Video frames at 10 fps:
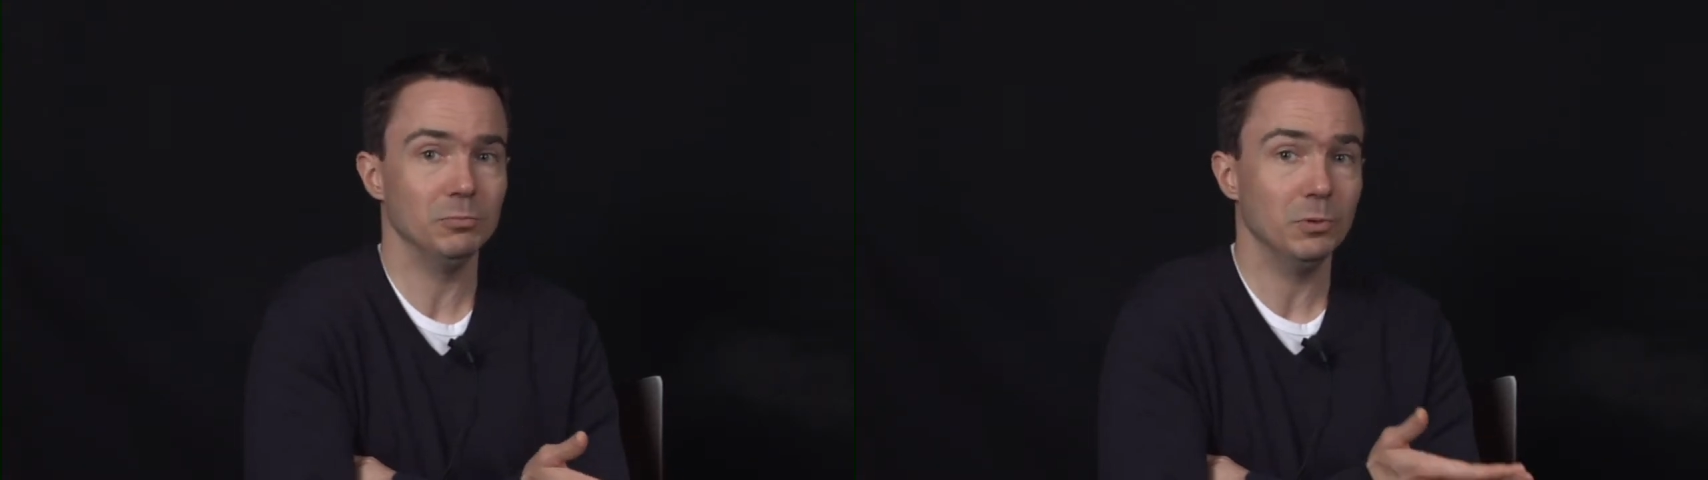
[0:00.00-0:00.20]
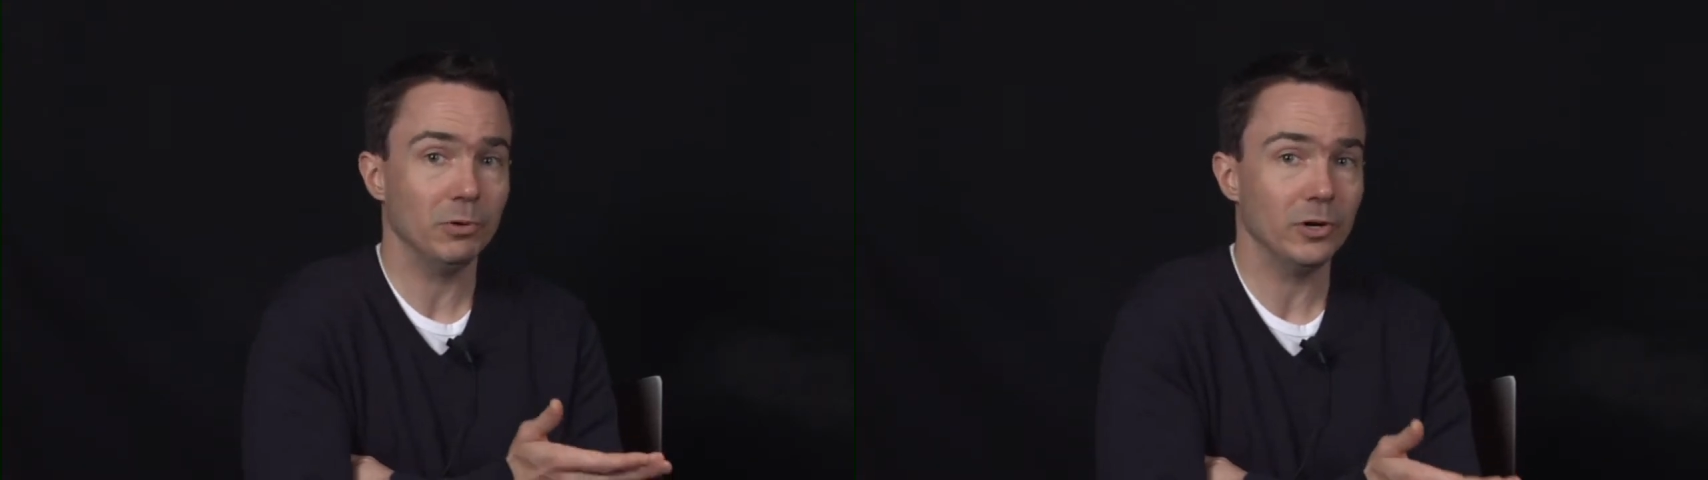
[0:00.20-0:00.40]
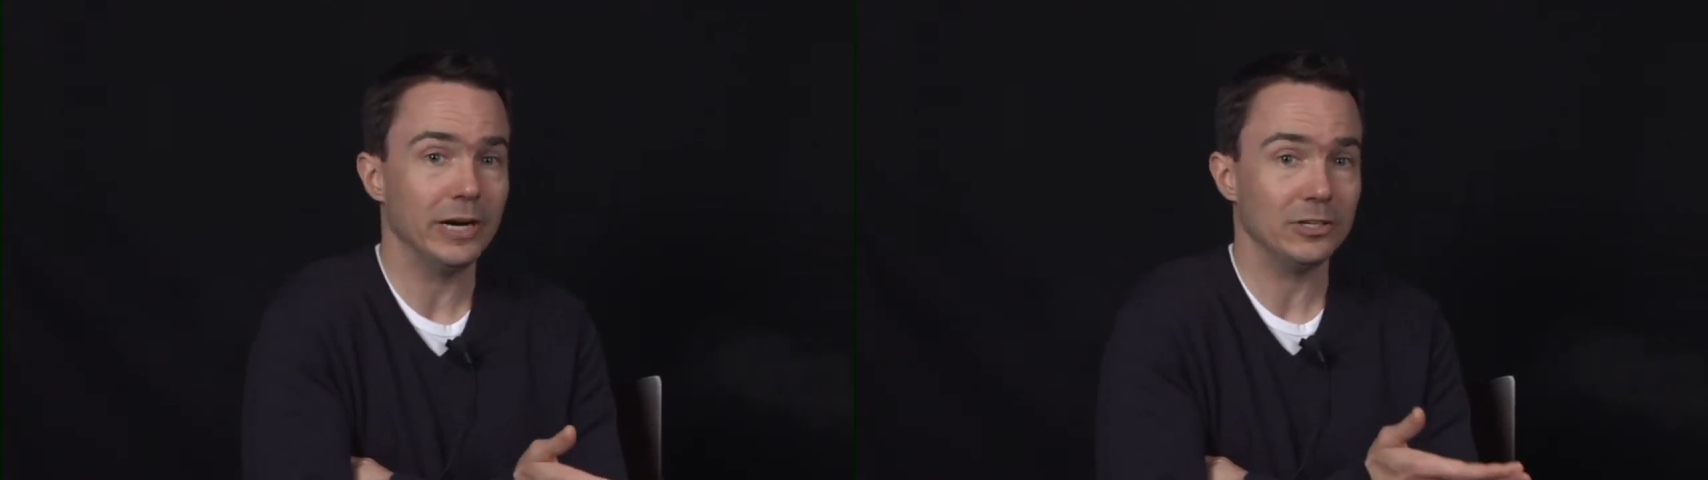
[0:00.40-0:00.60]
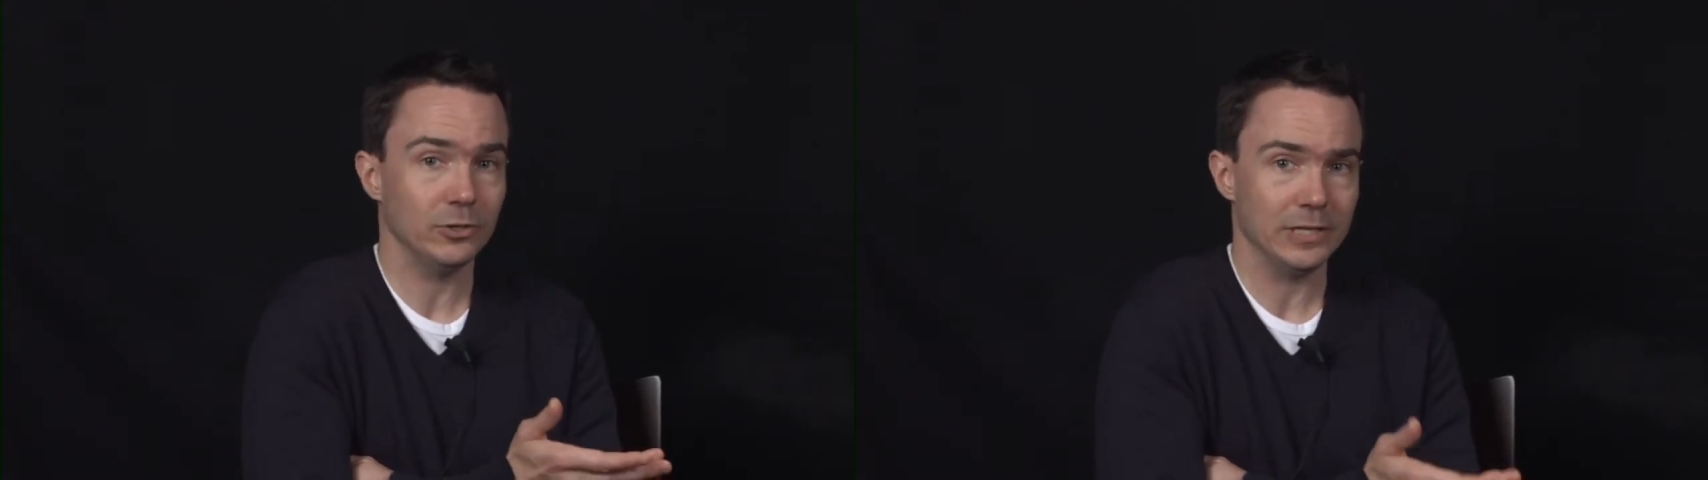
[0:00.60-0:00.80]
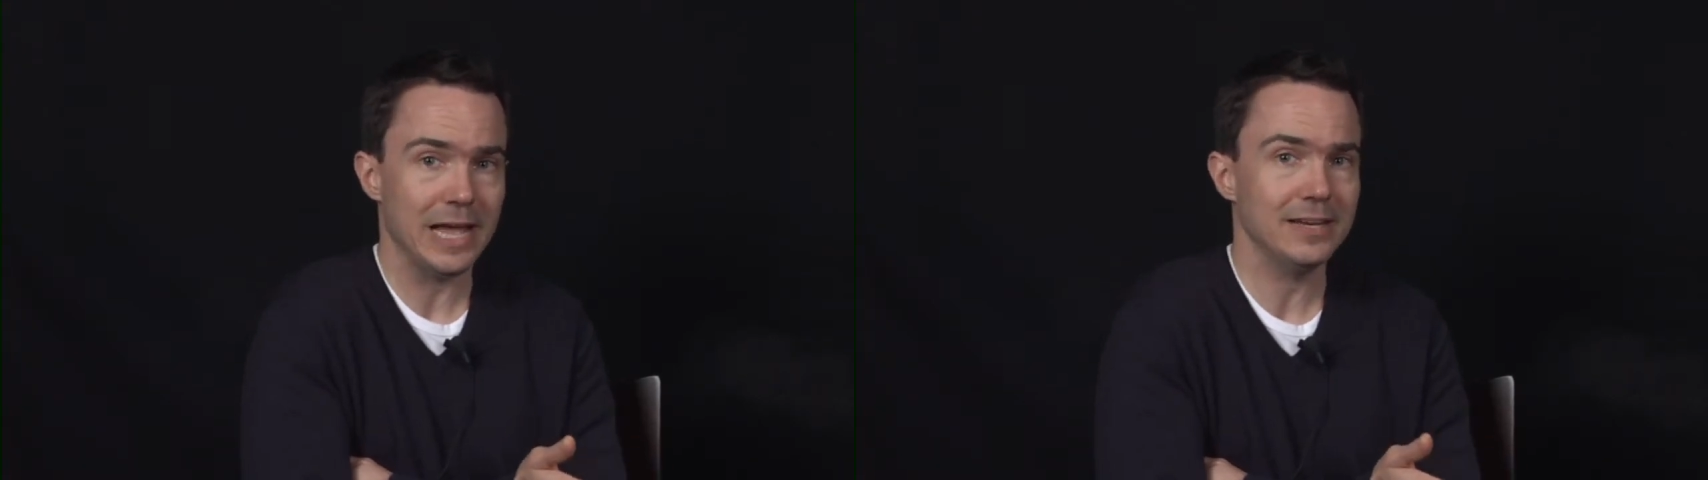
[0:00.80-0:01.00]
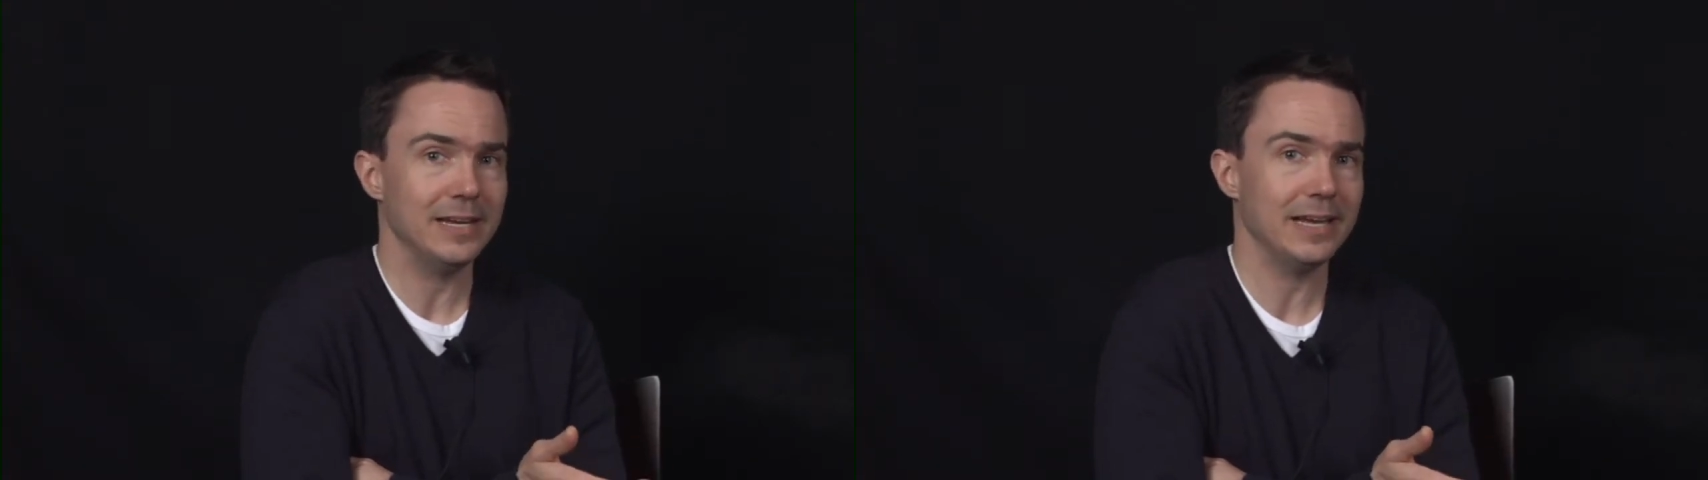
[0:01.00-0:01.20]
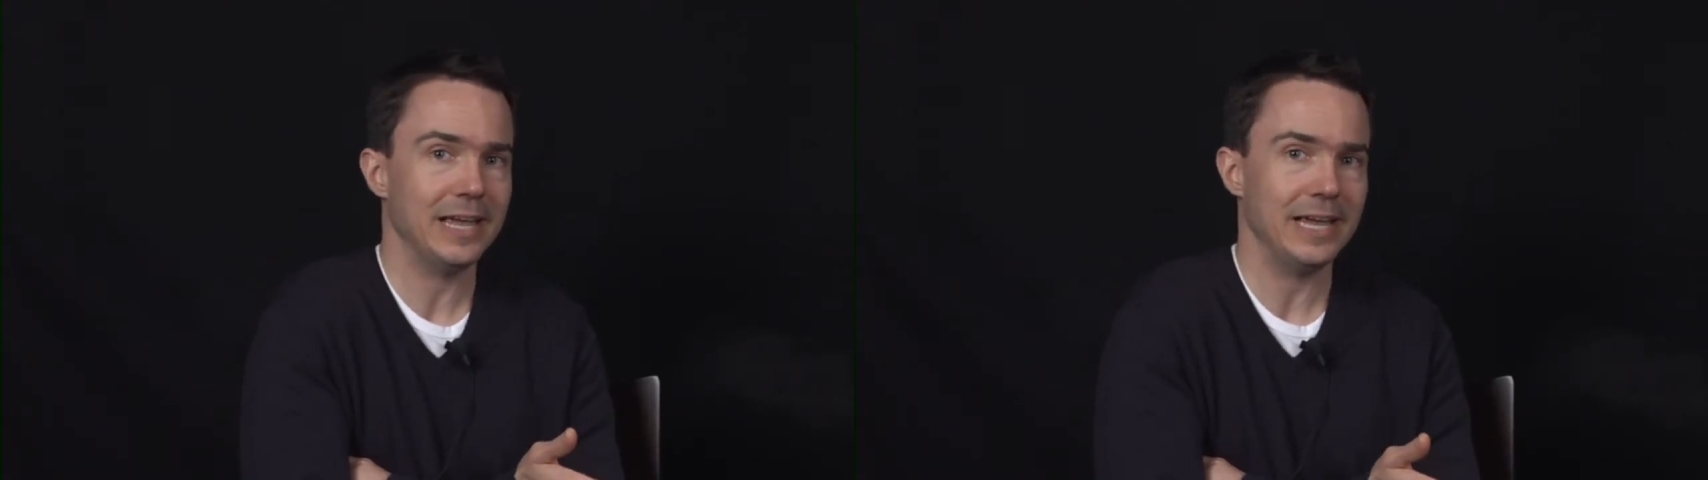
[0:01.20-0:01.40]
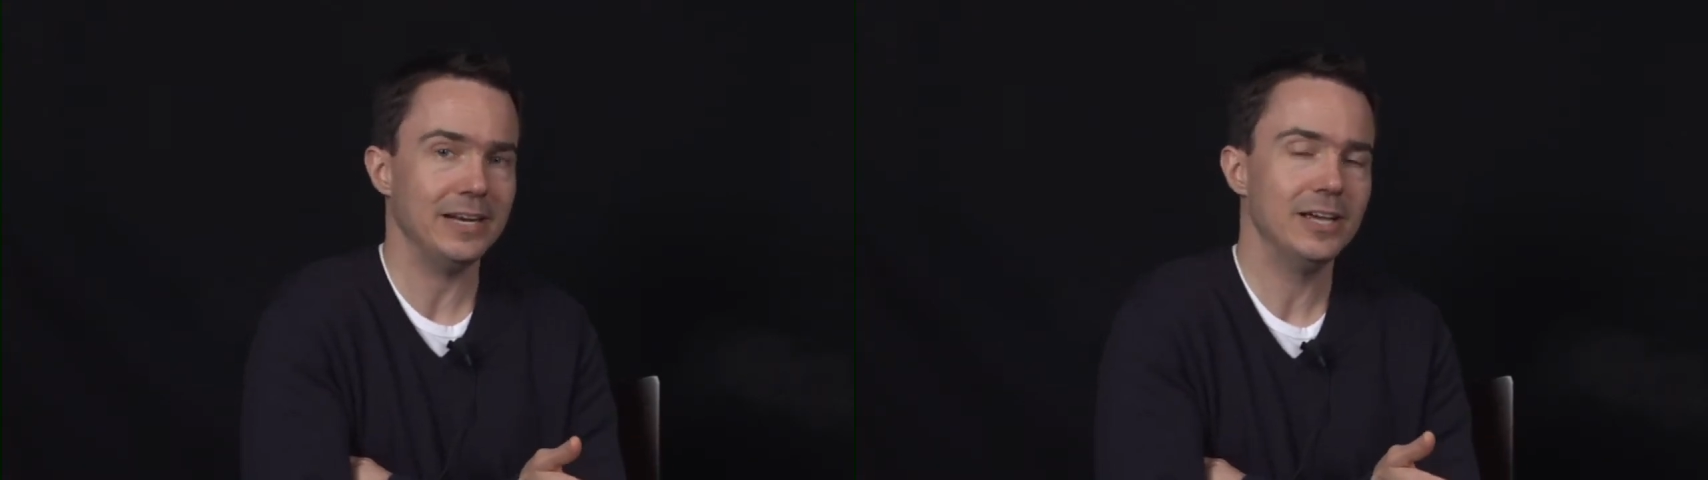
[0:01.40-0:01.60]
Mubarak during that
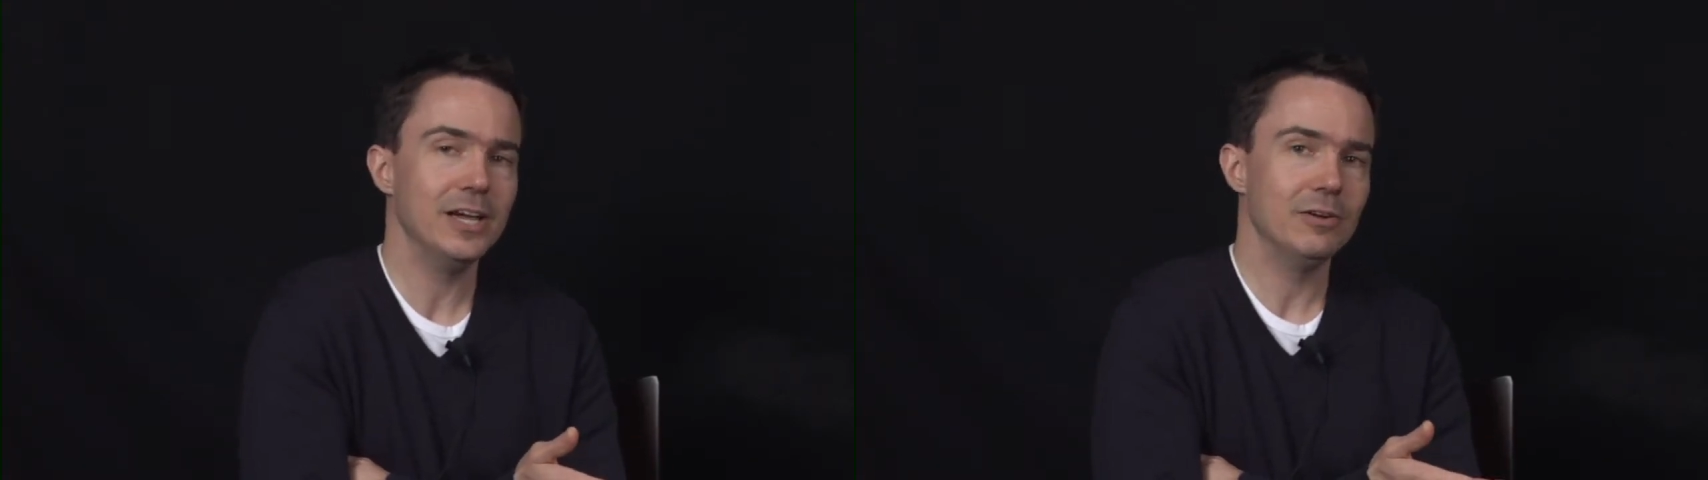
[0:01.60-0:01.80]
decade